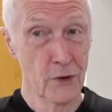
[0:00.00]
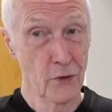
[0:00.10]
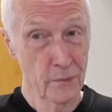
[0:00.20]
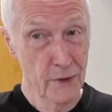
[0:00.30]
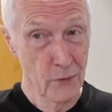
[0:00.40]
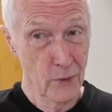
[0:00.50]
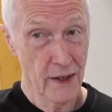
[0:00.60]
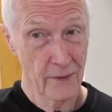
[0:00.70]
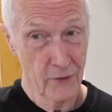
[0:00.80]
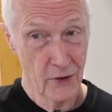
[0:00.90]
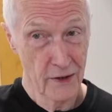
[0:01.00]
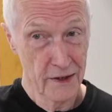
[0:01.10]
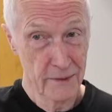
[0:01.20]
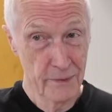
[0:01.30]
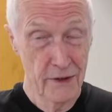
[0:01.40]
It doesn't mean we haven't got
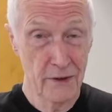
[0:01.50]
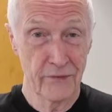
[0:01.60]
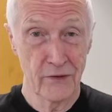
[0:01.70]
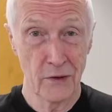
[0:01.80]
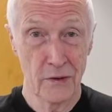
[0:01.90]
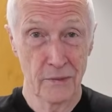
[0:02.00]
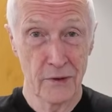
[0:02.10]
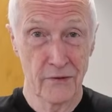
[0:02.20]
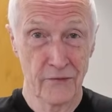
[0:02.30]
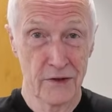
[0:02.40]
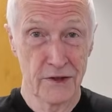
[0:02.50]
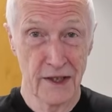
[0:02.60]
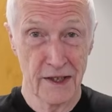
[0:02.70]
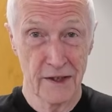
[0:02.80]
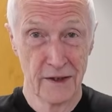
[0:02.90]
any, because I've got some stuff to
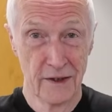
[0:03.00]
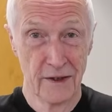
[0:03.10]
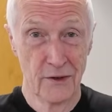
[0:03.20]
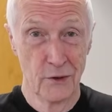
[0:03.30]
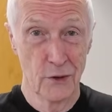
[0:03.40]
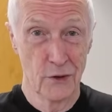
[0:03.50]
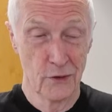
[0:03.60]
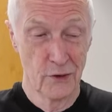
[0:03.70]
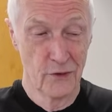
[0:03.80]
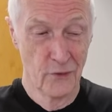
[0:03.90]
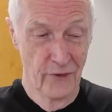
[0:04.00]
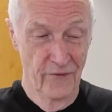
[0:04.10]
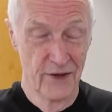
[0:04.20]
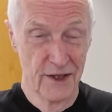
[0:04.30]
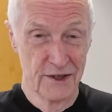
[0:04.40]
check soon as we've
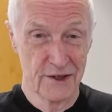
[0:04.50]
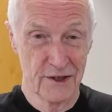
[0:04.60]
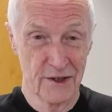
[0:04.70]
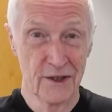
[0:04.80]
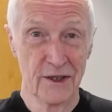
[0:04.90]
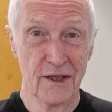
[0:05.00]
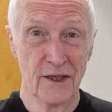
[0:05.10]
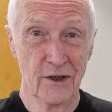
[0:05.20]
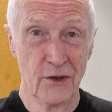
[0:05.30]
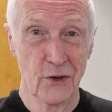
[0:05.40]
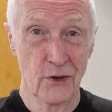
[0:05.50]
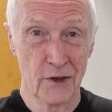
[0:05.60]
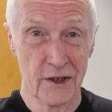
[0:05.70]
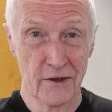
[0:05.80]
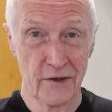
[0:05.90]
finished
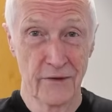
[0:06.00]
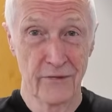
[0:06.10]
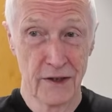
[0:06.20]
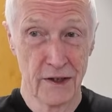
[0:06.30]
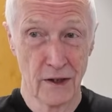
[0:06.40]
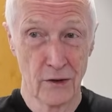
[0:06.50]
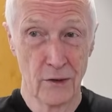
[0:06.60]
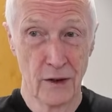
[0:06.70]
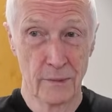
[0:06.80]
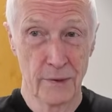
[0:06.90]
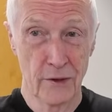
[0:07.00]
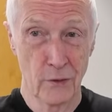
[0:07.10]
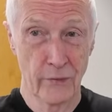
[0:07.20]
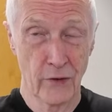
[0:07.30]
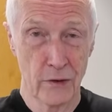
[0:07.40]
talking on this video,
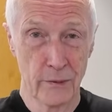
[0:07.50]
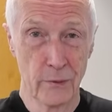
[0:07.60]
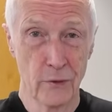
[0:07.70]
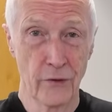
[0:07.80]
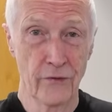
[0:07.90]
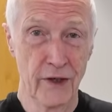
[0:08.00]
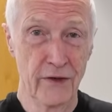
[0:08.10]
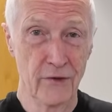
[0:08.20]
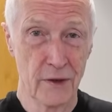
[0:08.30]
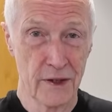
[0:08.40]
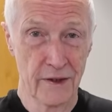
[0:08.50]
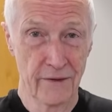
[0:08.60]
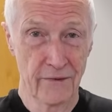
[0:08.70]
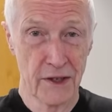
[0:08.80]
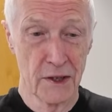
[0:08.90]
because we've got some other
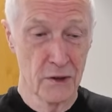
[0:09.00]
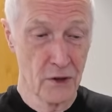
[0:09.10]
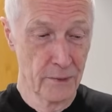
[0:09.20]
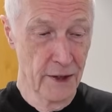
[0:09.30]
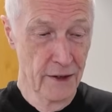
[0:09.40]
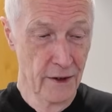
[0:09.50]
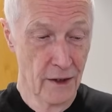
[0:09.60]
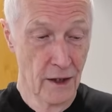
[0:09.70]
interesting things coming.